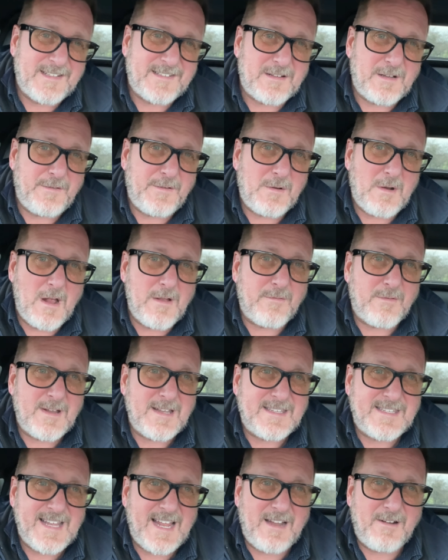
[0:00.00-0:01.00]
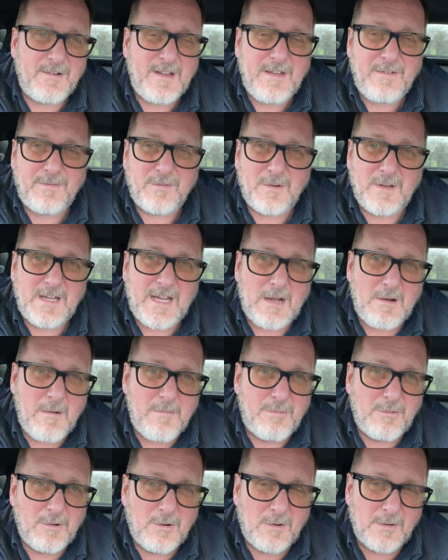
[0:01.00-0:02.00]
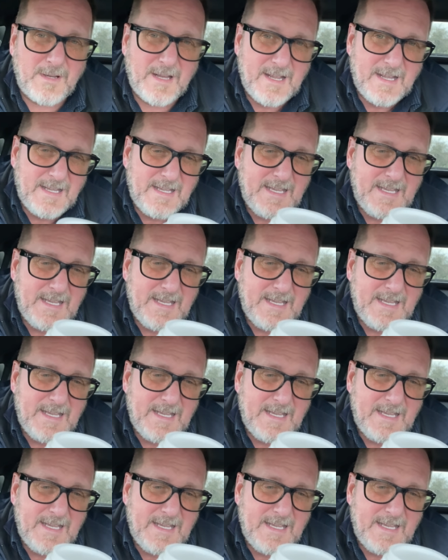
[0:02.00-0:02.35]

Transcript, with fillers: So if you're over in Tenerife or you go abroad,